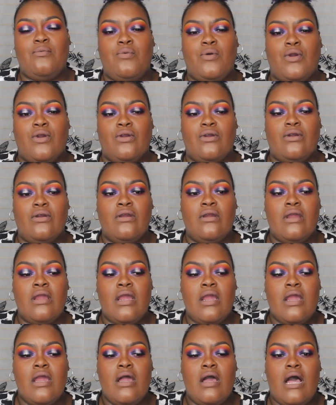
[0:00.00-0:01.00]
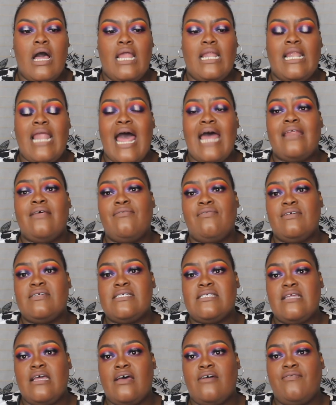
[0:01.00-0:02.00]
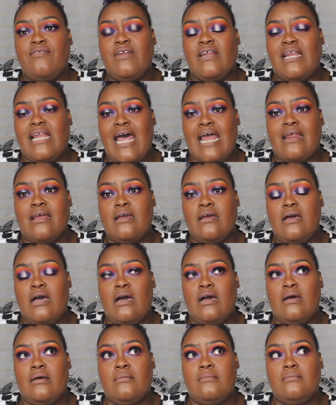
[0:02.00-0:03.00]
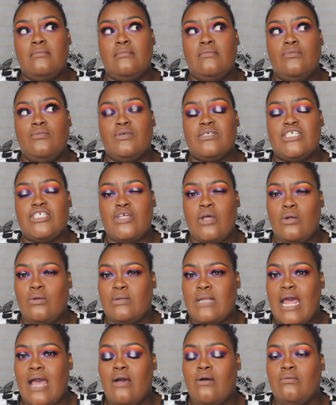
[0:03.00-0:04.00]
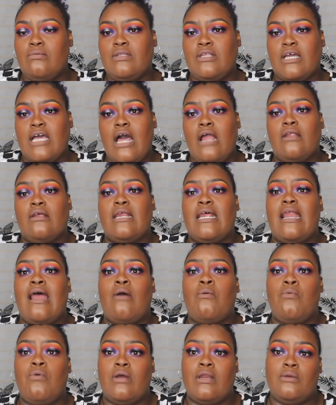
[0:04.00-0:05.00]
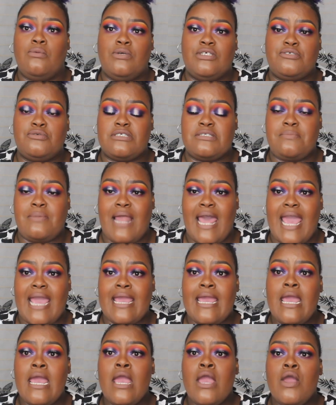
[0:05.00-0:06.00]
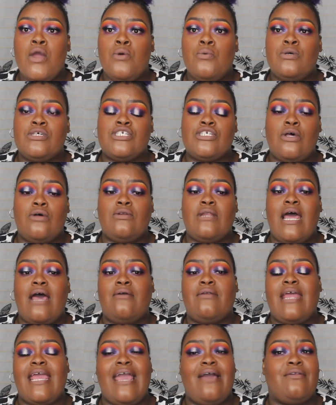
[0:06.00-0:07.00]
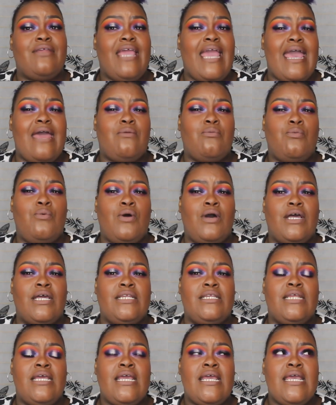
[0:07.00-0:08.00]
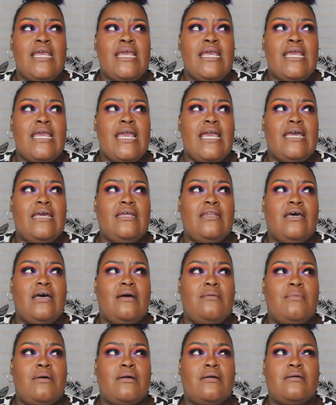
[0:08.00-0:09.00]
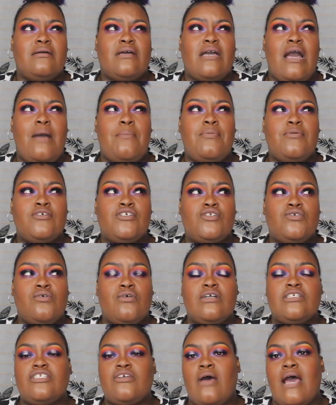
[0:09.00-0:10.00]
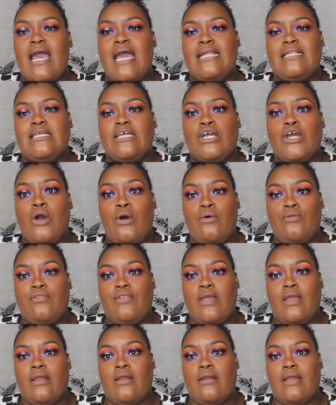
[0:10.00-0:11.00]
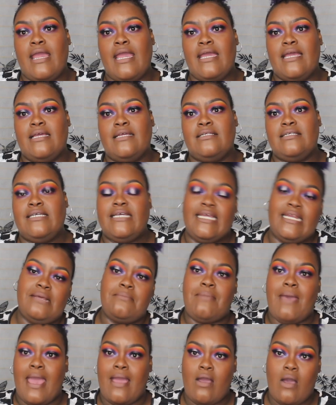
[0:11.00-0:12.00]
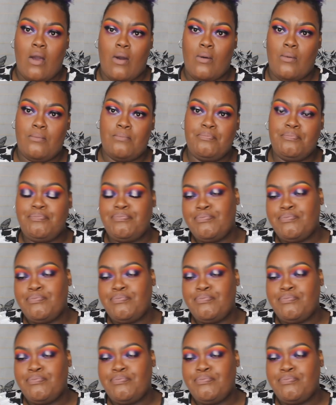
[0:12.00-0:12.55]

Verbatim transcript: were a lot of the stuff and a lot of um, was sold out the color that i wanted which was black was sold out and they only had one and um, a couple stores so i had to go there and get it back home